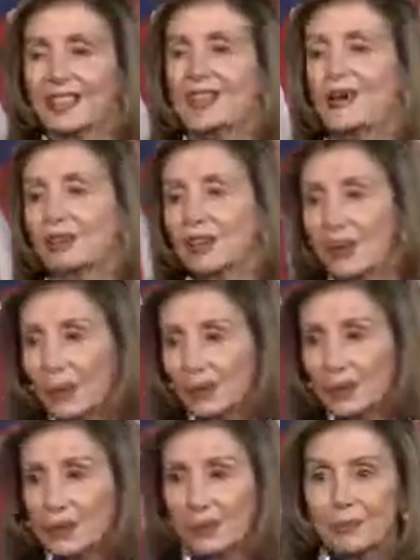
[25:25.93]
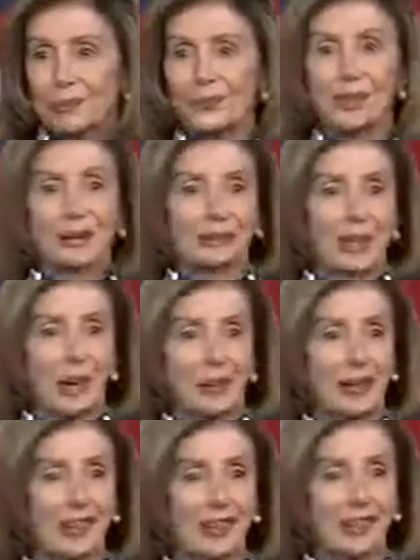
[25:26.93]
Now, I know that the Biden
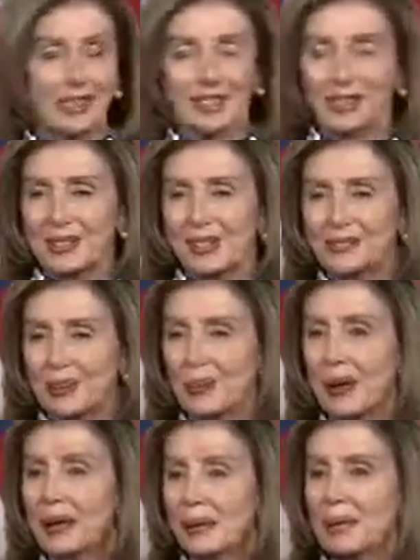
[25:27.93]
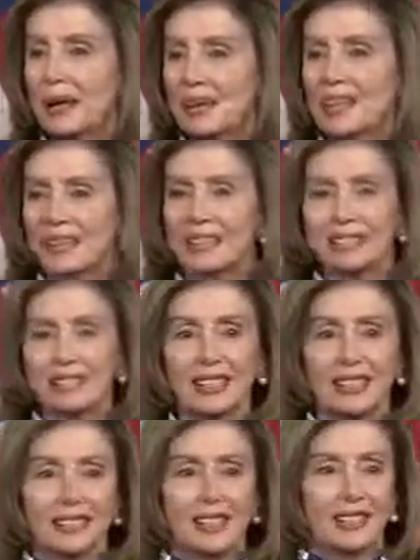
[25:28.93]
campaign thinks in a different way about this,
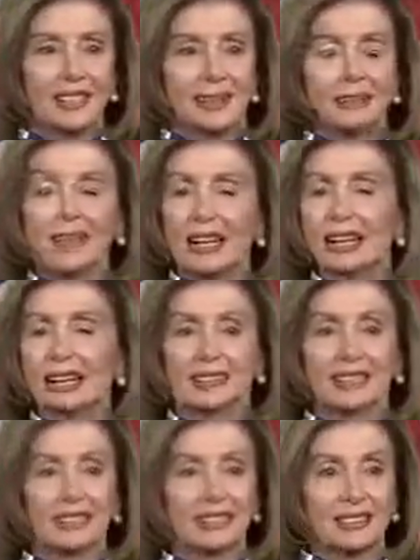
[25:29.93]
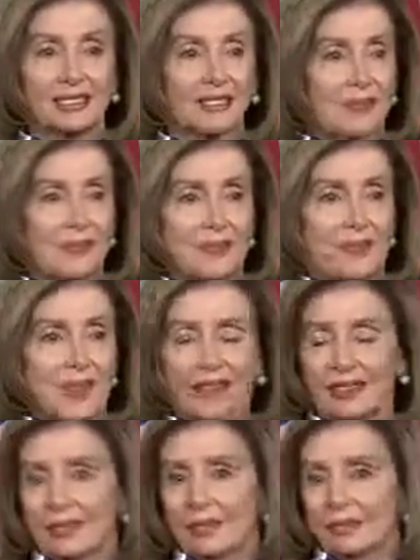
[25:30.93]
but I
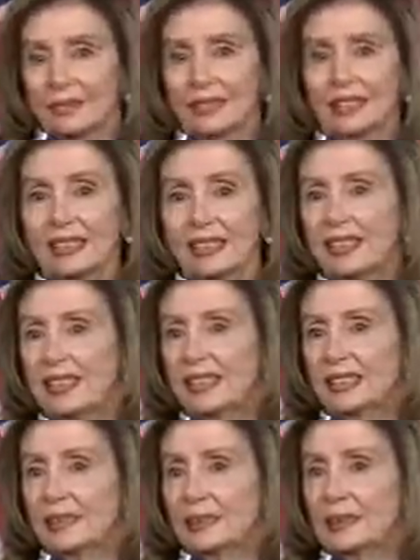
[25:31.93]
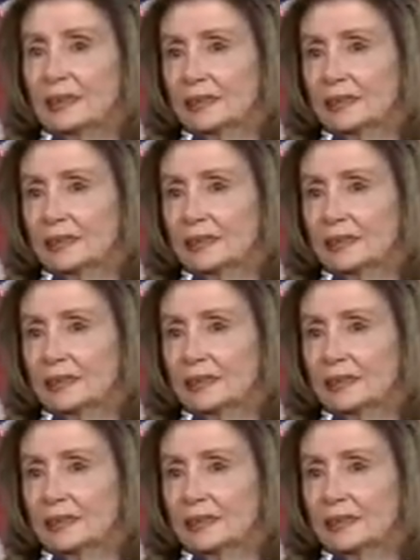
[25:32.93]
thought what he did in the